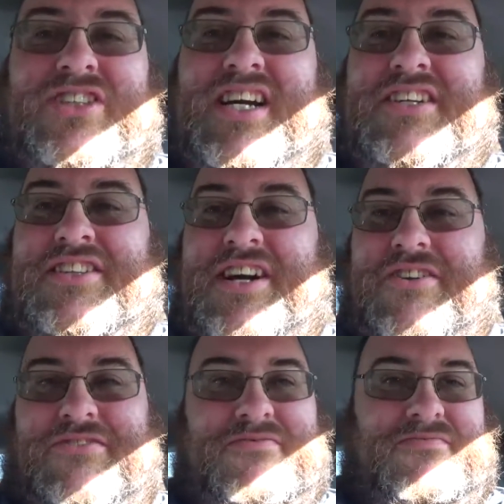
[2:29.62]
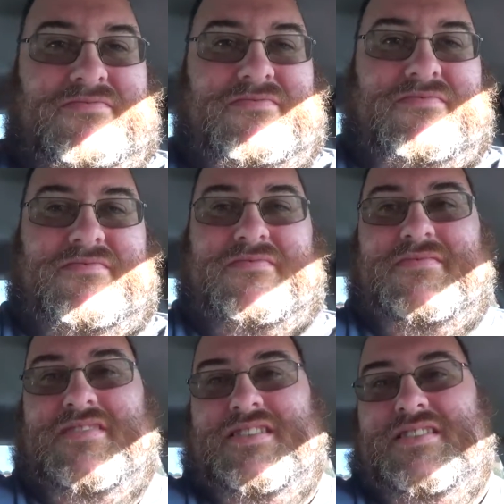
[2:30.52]
to you guys later.
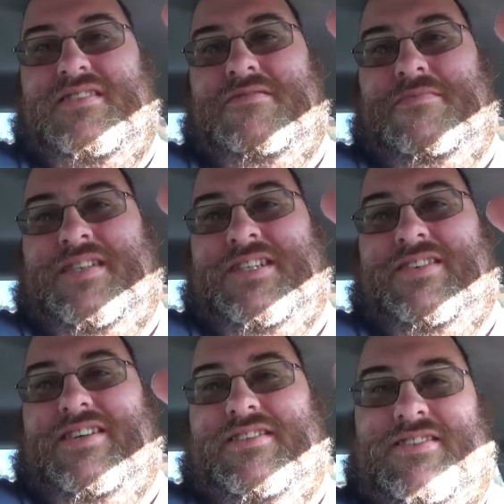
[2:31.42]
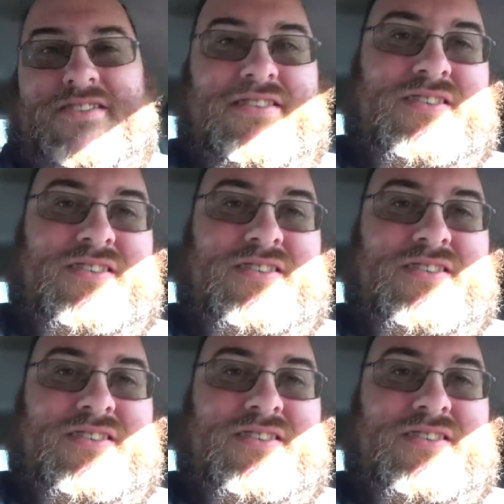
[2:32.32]
Peace out, guys.